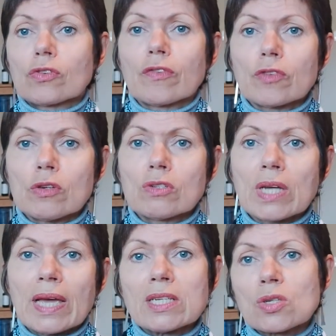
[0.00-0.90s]
for a few
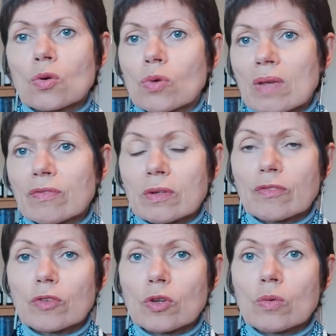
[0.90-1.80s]
days or even a
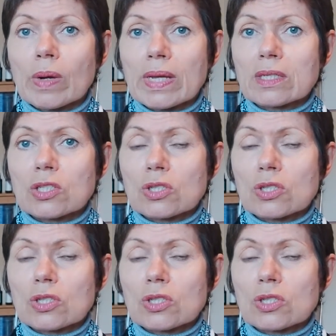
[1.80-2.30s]
few weeks,